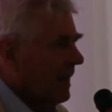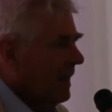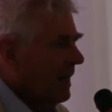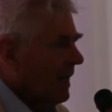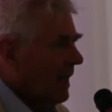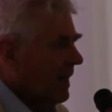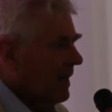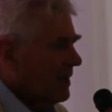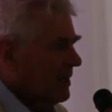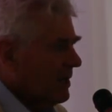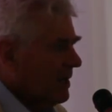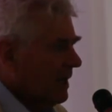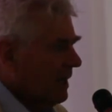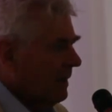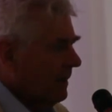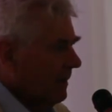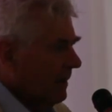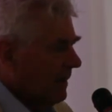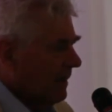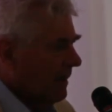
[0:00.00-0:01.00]
and
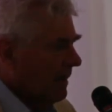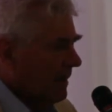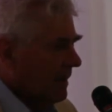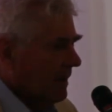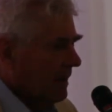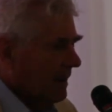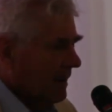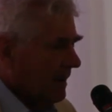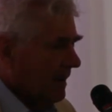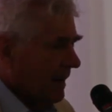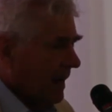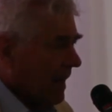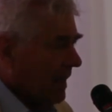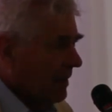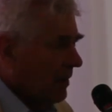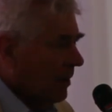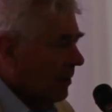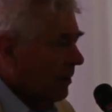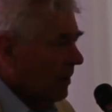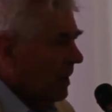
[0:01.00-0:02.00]
actually
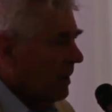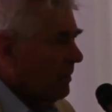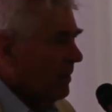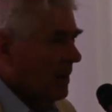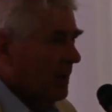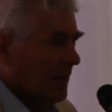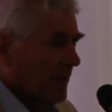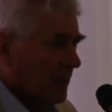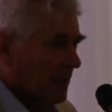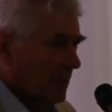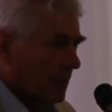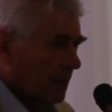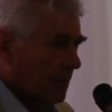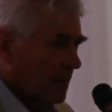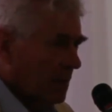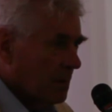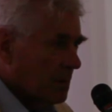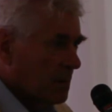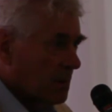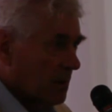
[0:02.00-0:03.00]
not only predict the
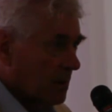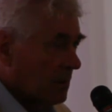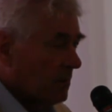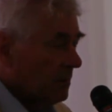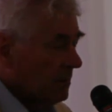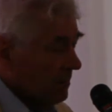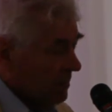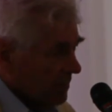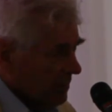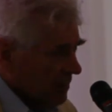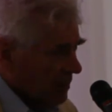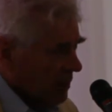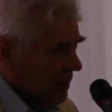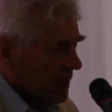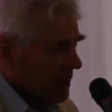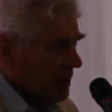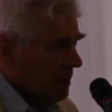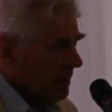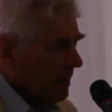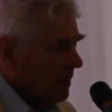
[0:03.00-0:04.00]
future
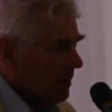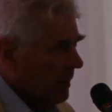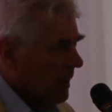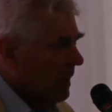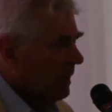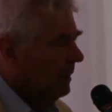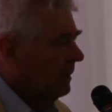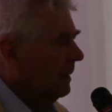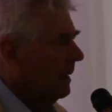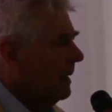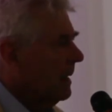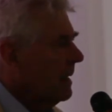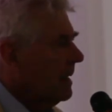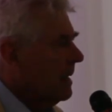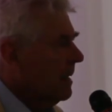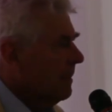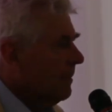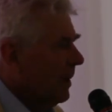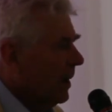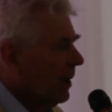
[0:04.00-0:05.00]
reasonably well,
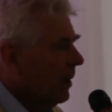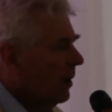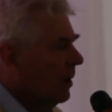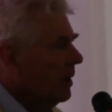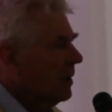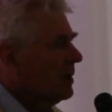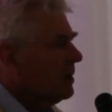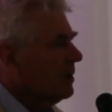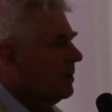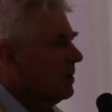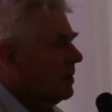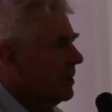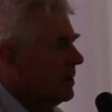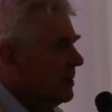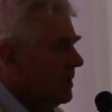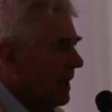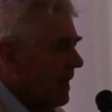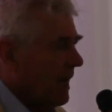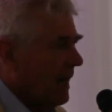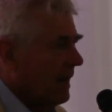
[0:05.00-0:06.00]
but also
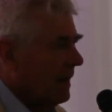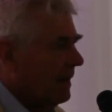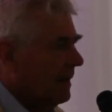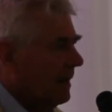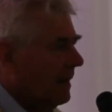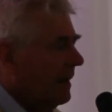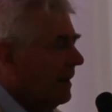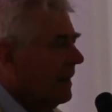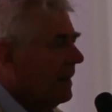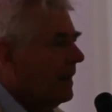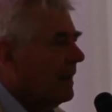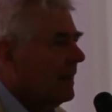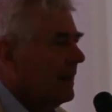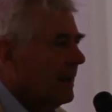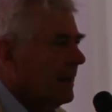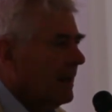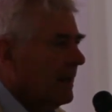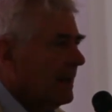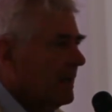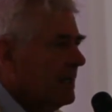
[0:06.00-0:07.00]
to say,
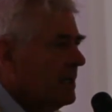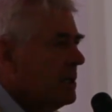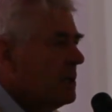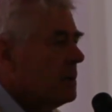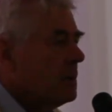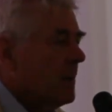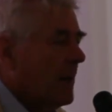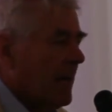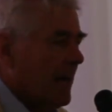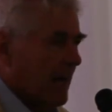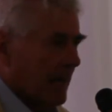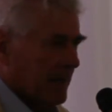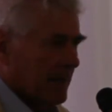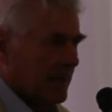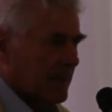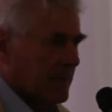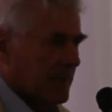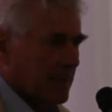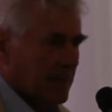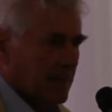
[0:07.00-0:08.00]
do
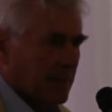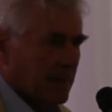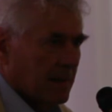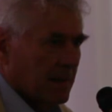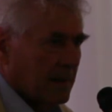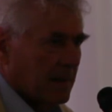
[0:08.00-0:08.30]
X,